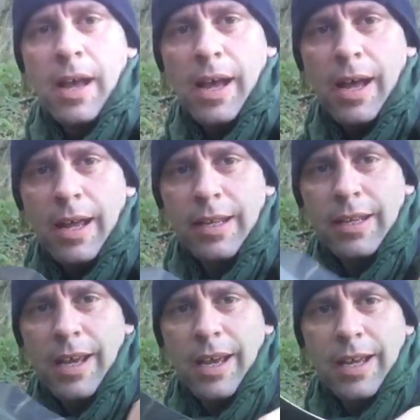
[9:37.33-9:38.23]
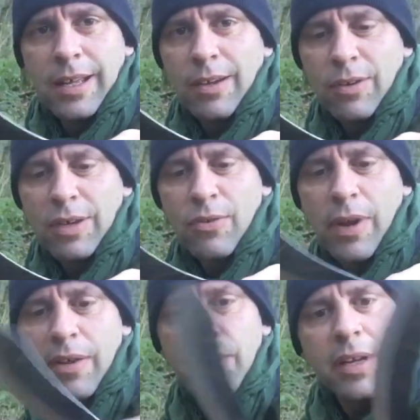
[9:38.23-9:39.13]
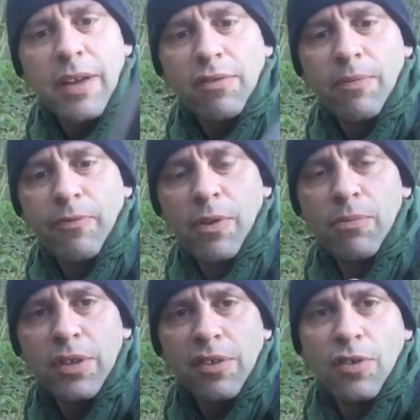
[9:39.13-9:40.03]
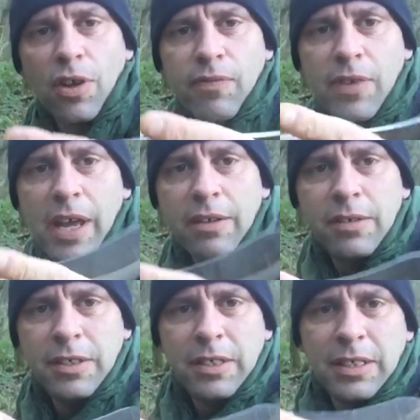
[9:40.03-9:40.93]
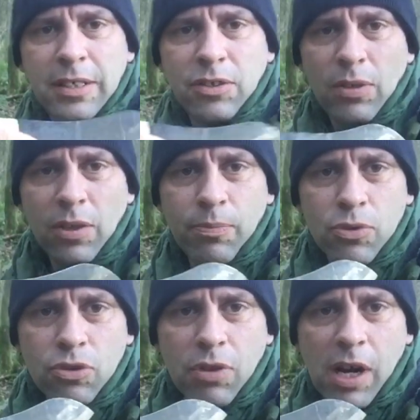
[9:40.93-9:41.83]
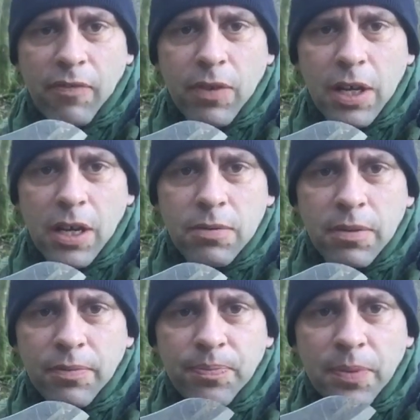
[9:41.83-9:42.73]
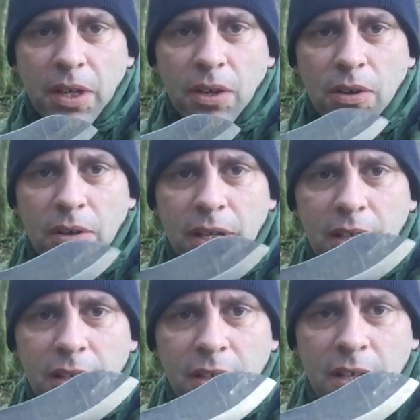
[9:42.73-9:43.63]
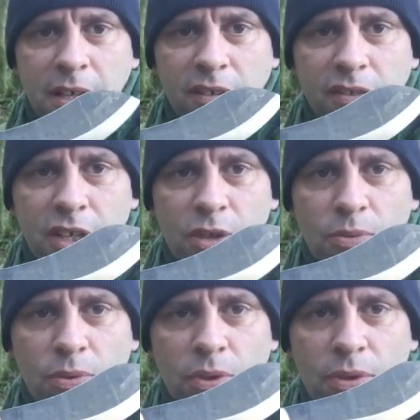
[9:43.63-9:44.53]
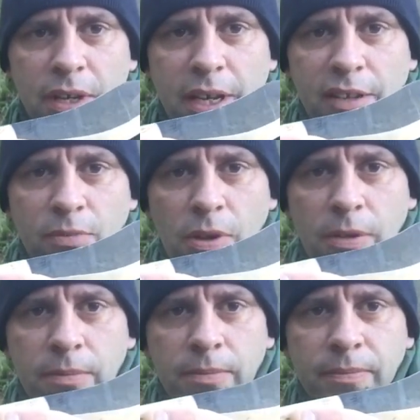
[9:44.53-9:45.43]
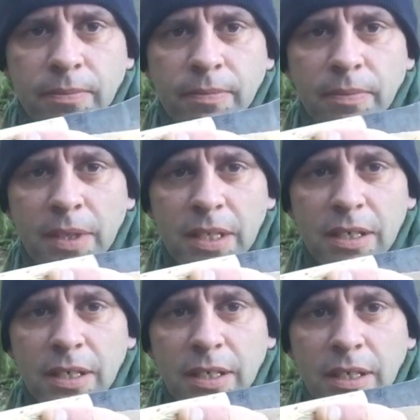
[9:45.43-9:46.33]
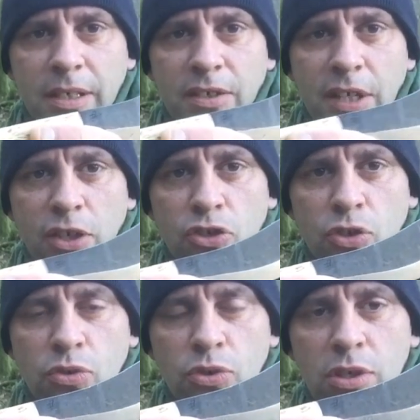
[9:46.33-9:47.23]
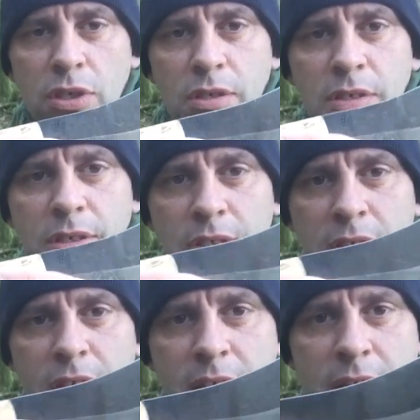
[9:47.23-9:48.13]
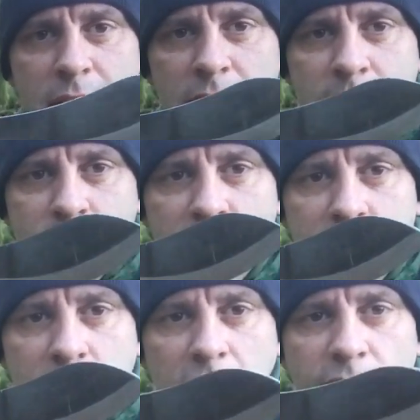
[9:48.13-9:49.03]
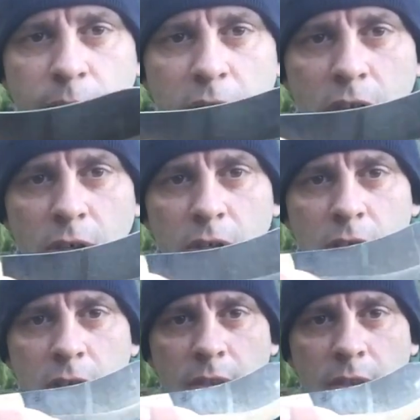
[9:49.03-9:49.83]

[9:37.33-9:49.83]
and I'm going to go out and have some fun with this knife now, do a little bushcraft video. I'll see you all on the next one. Stay tuned, be safe, be good,